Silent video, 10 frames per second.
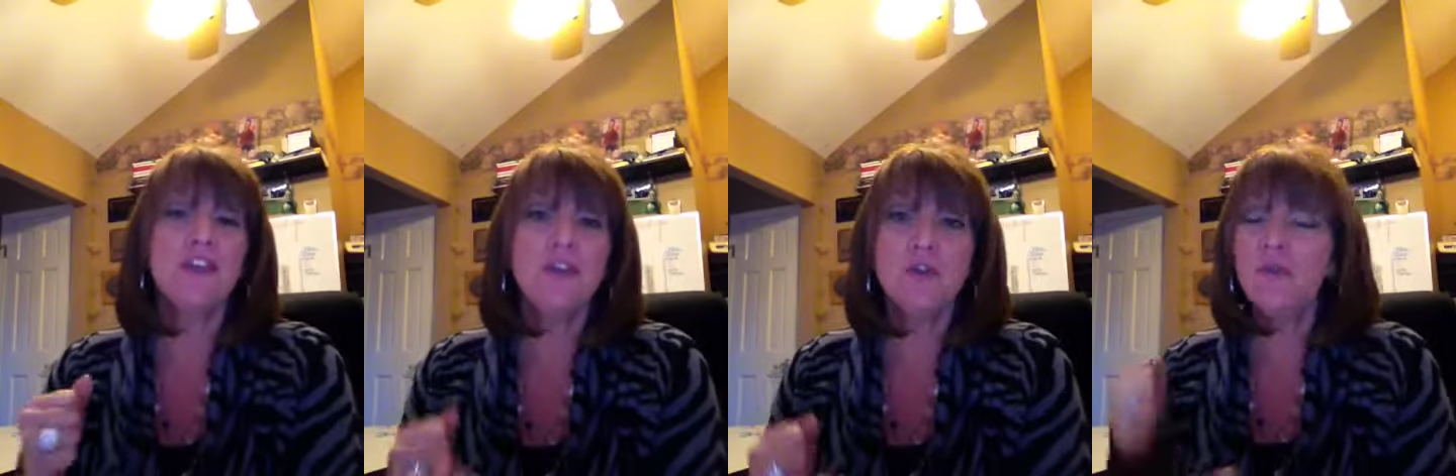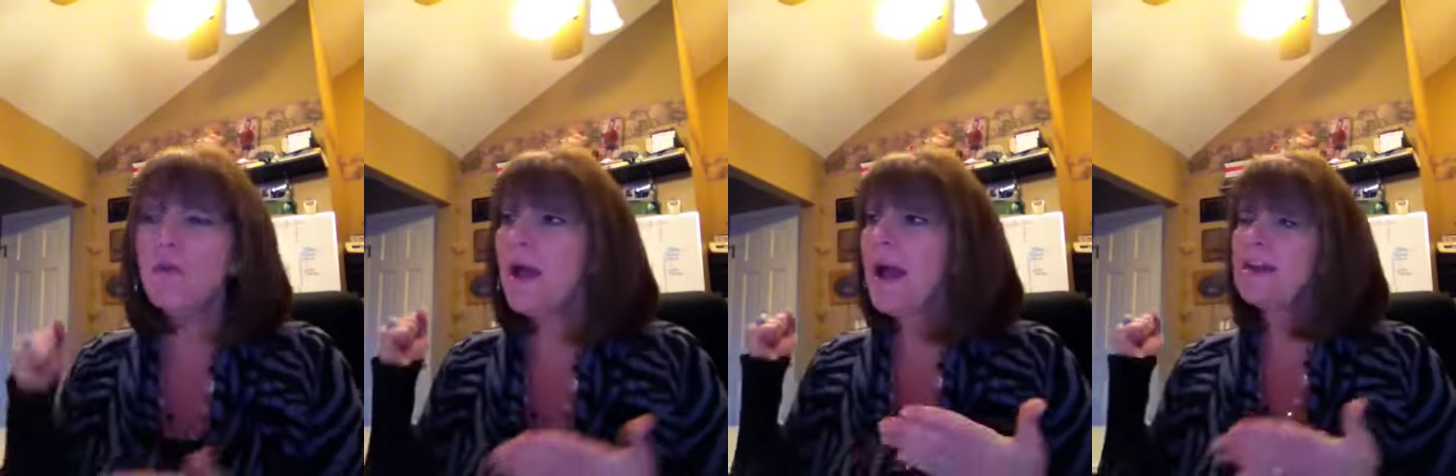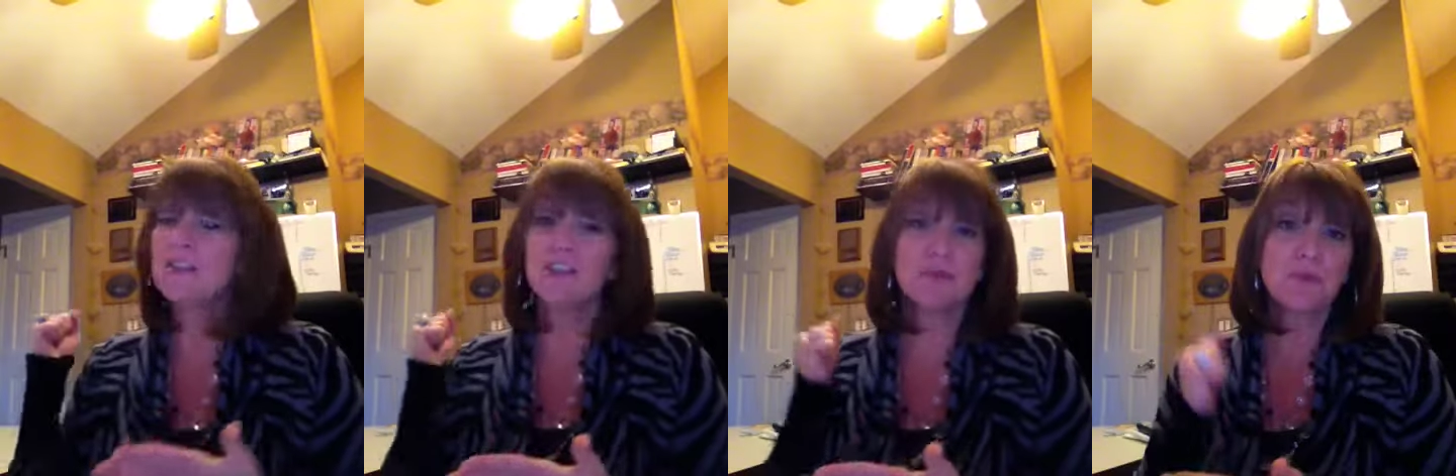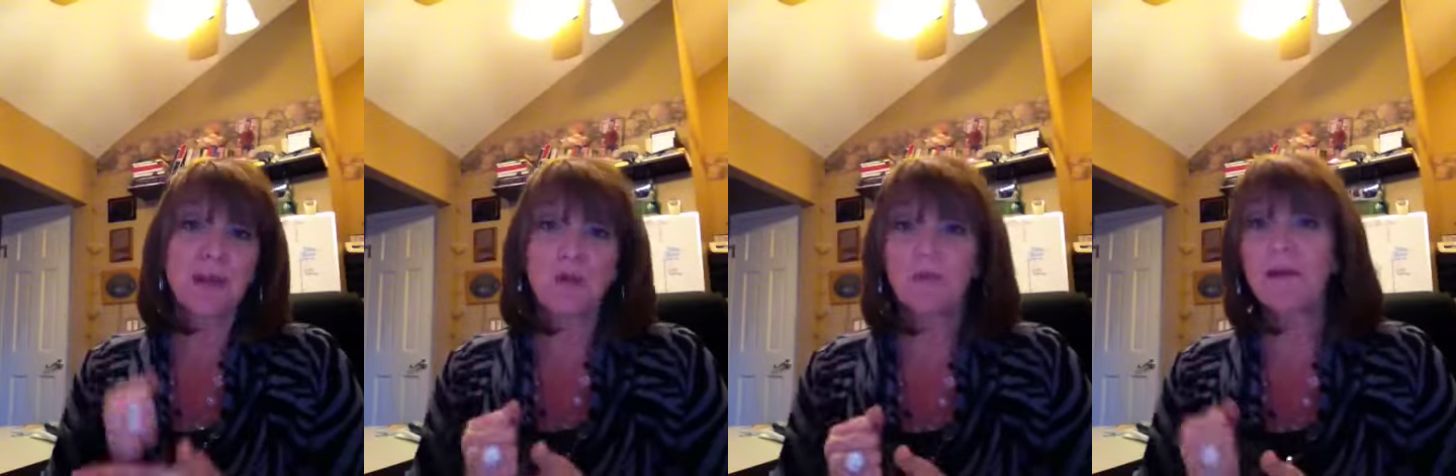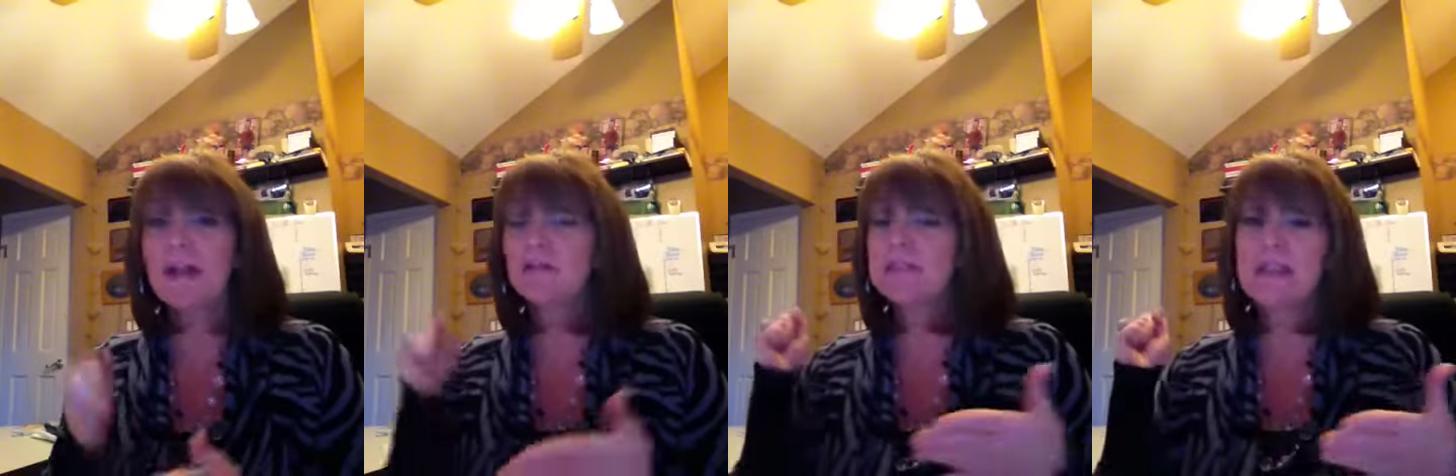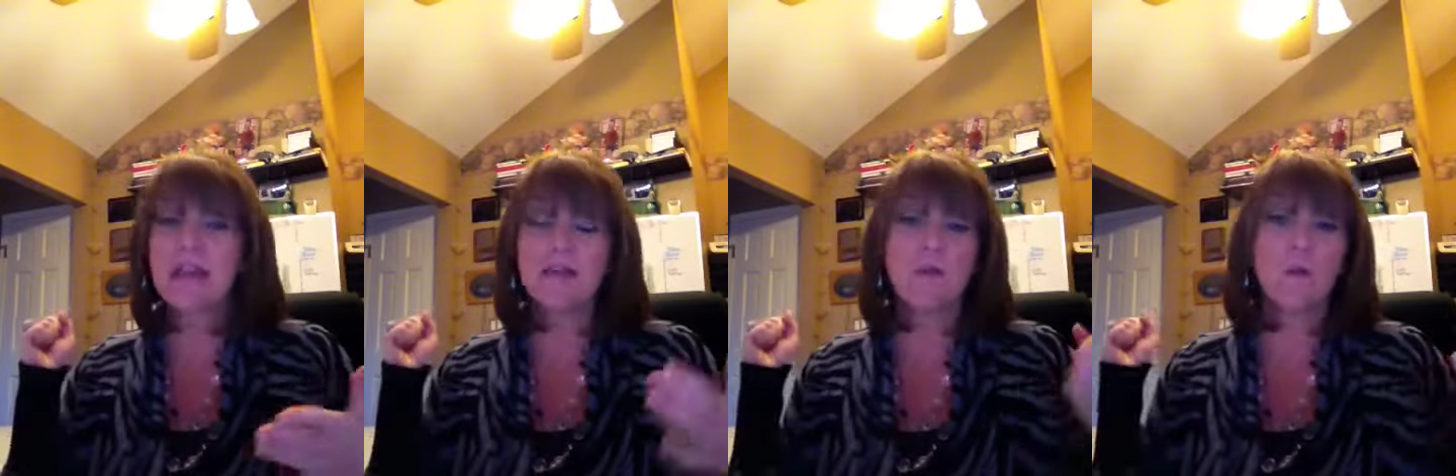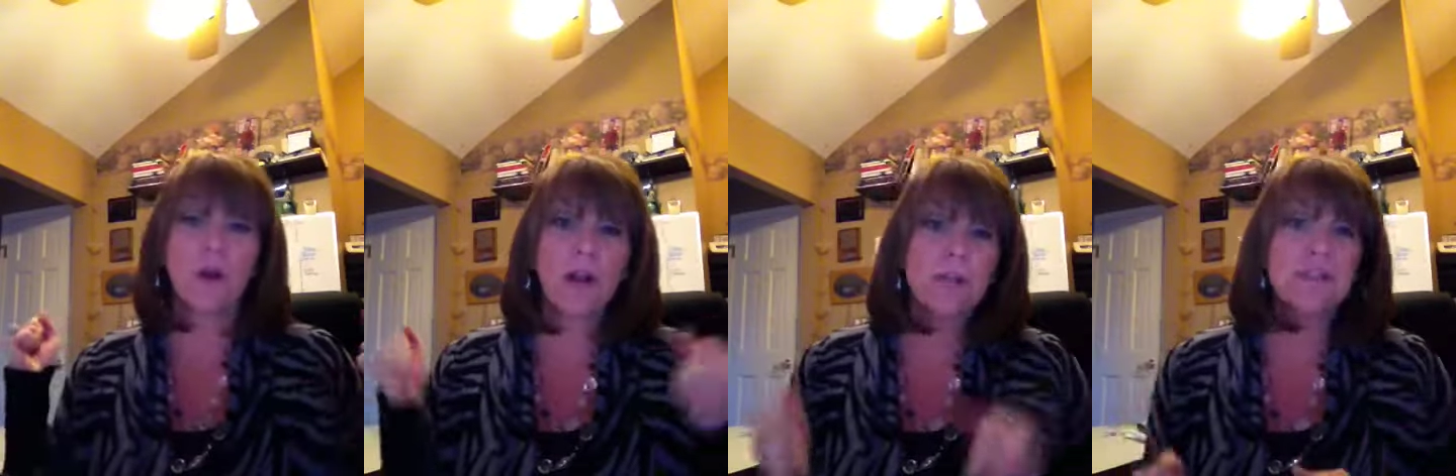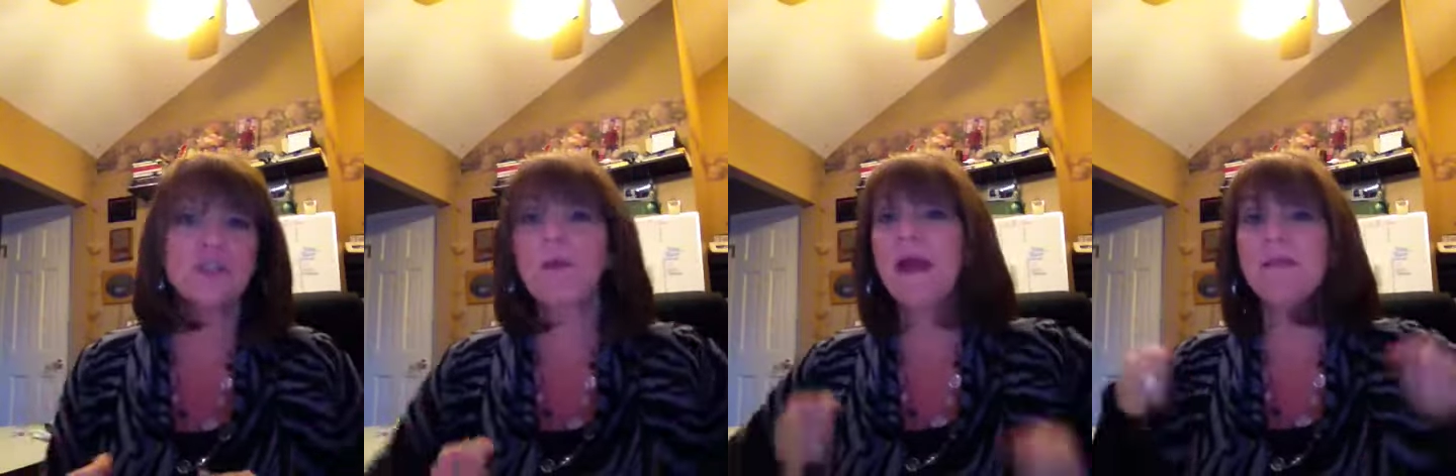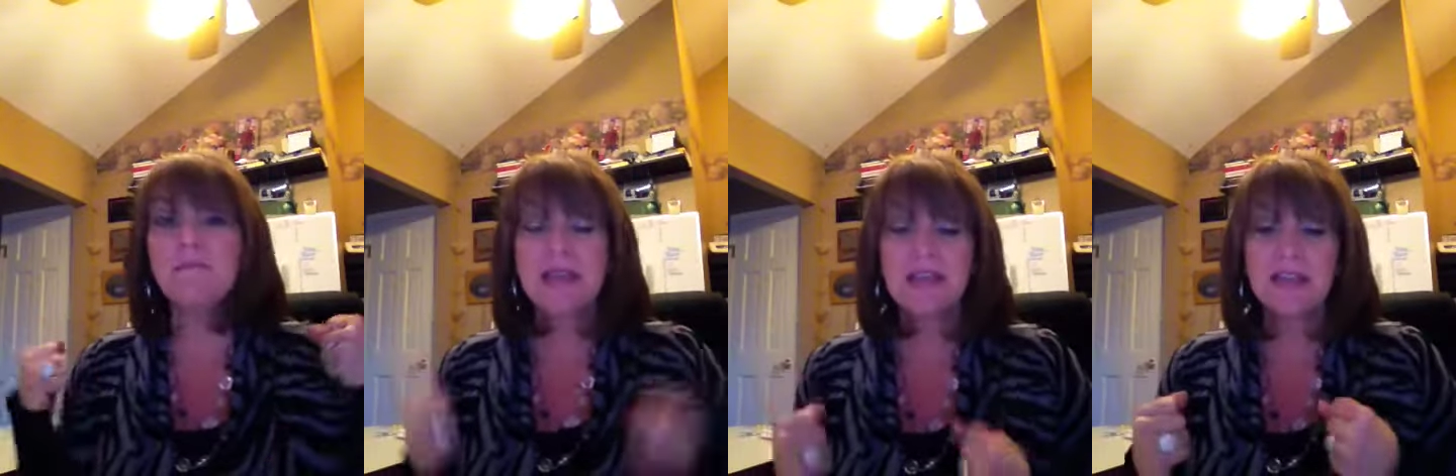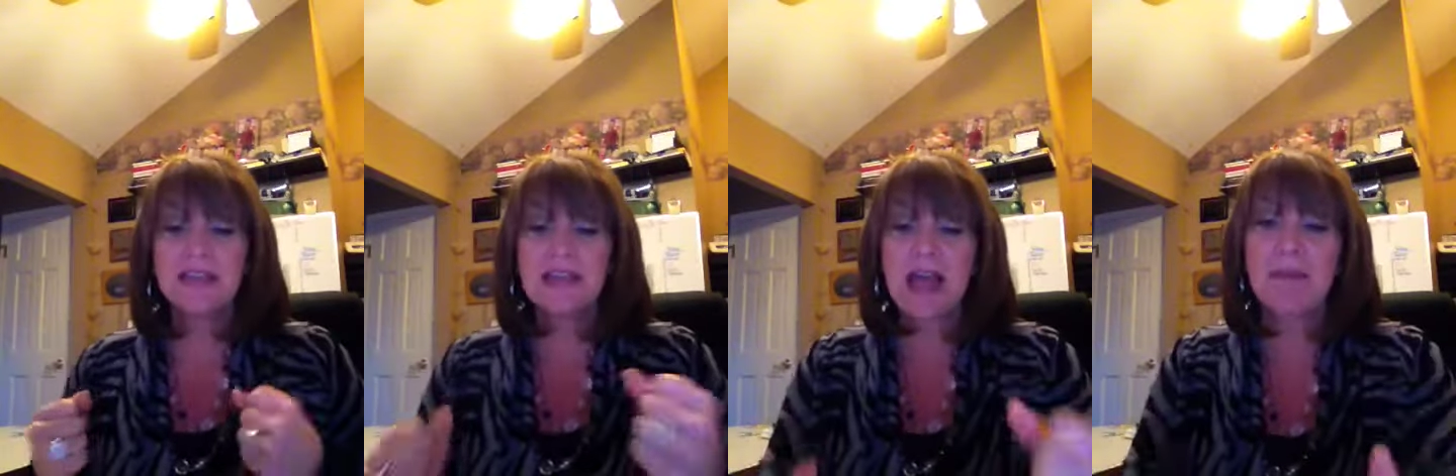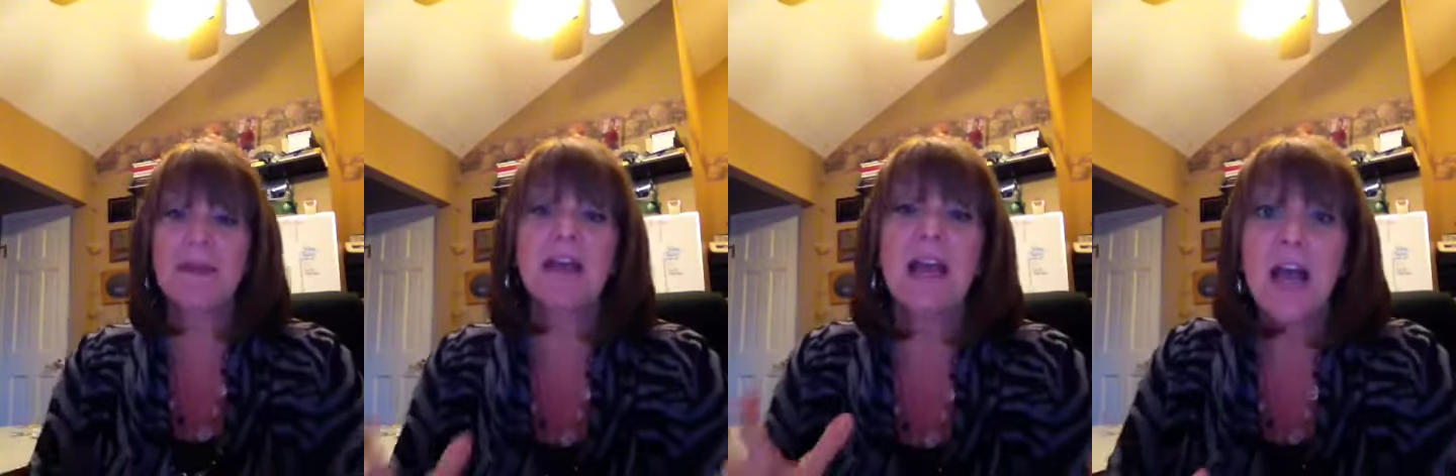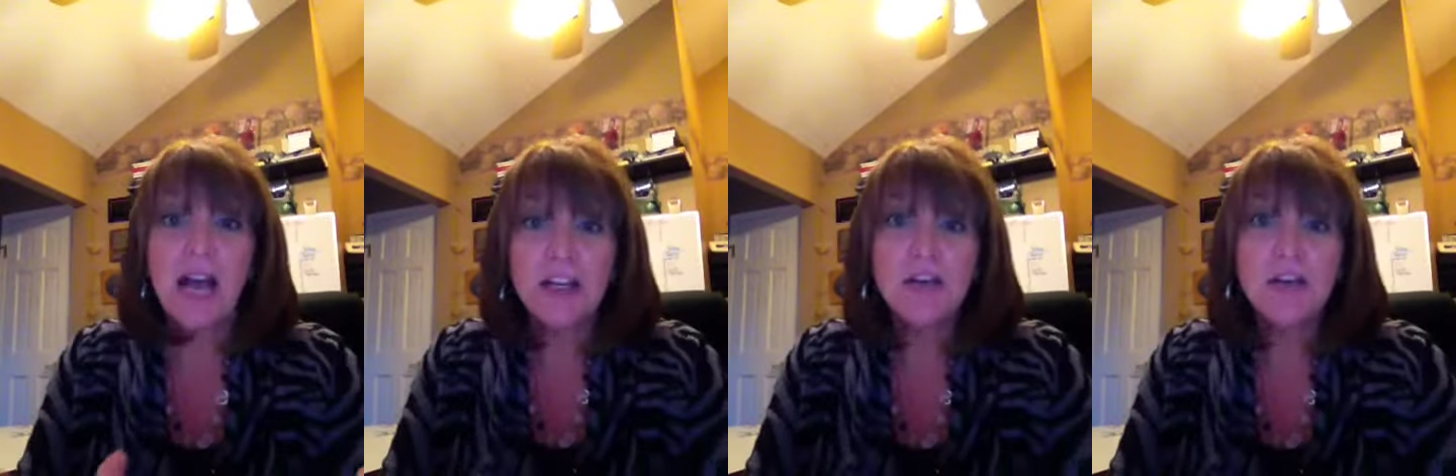you had to just break all records and work up a sweat and make things happen. I